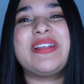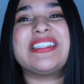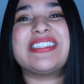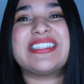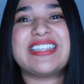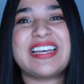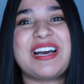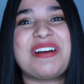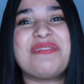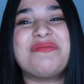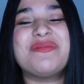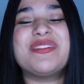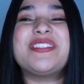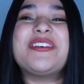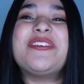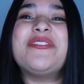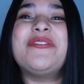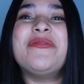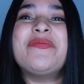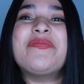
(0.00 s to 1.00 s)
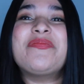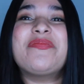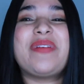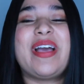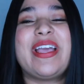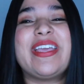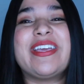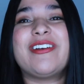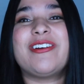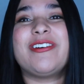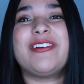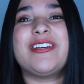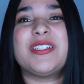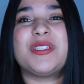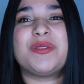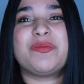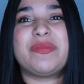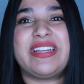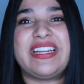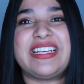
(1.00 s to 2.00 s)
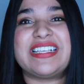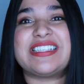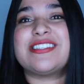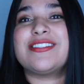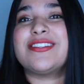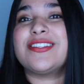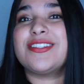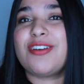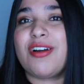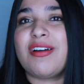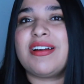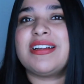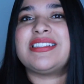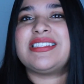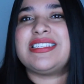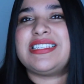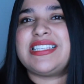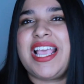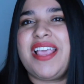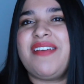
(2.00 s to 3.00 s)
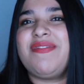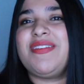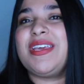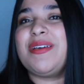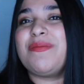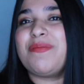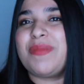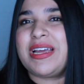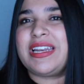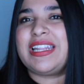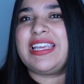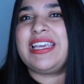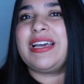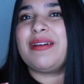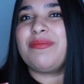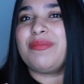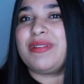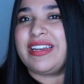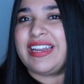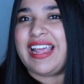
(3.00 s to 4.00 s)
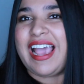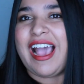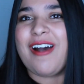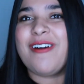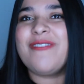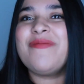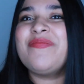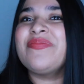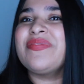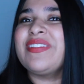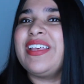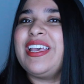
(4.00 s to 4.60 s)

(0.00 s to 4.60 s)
come. So my encouragement is start saving money up now.